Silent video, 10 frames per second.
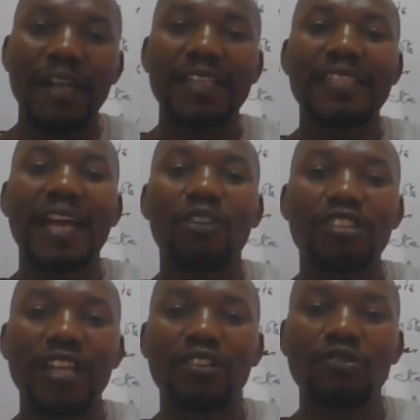but is now
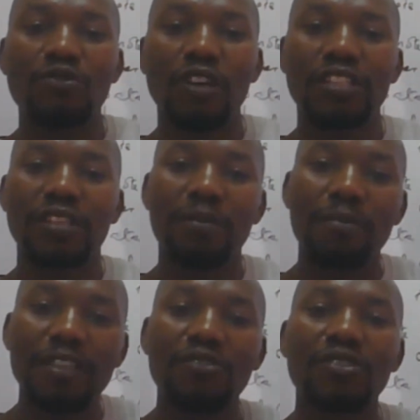trying to do what?
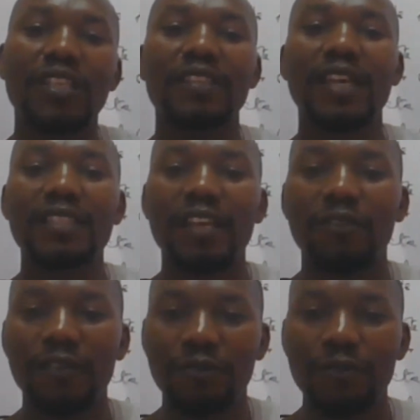Misusing that
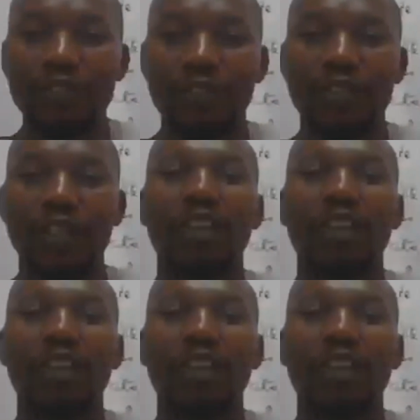kind of information.